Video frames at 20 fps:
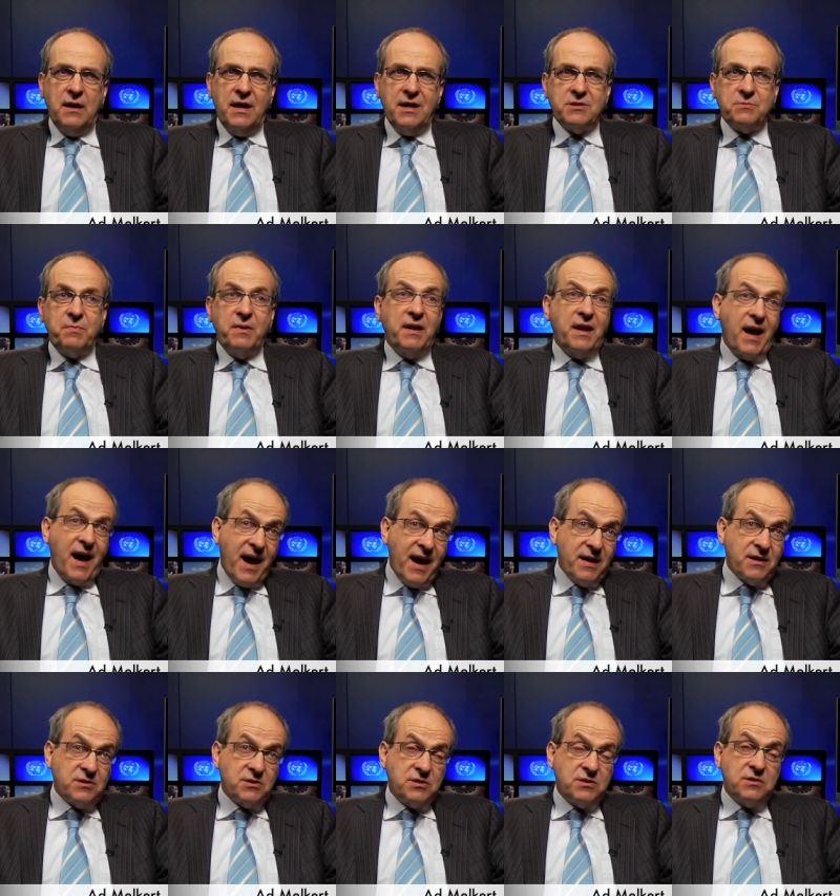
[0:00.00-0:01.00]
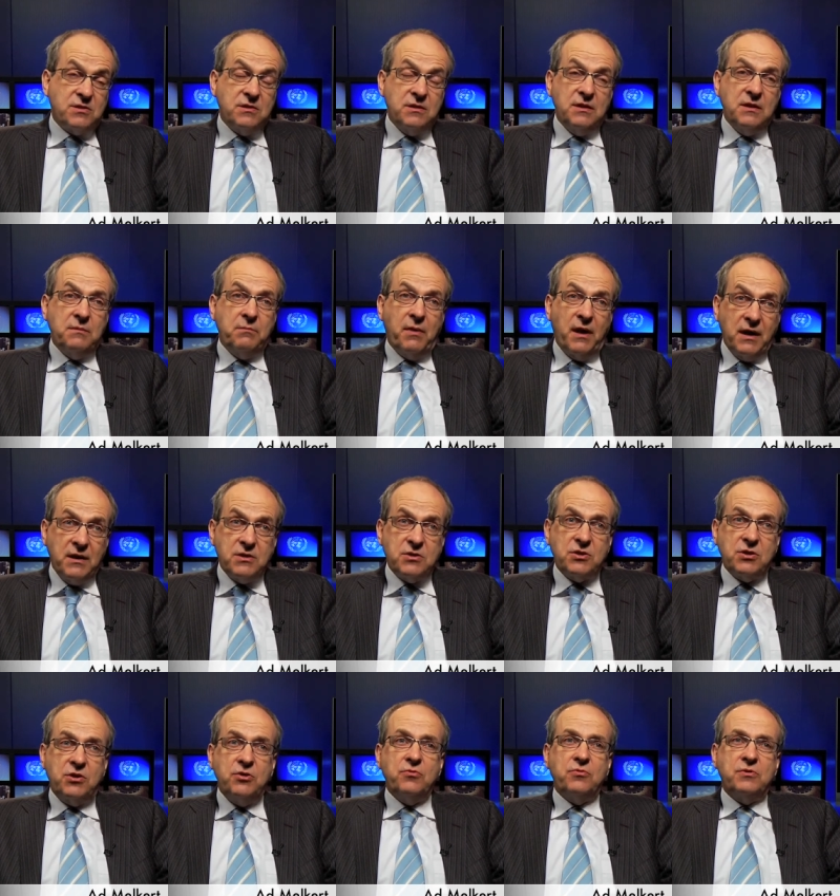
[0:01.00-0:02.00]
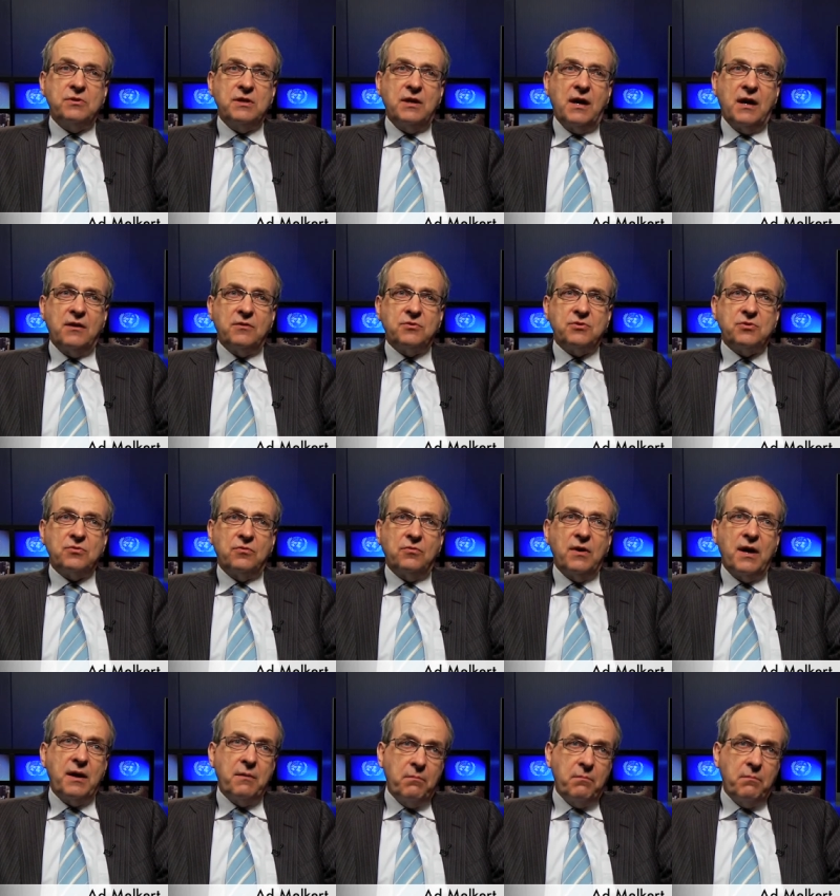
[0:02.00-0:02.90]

has been asked uh, by the Security Council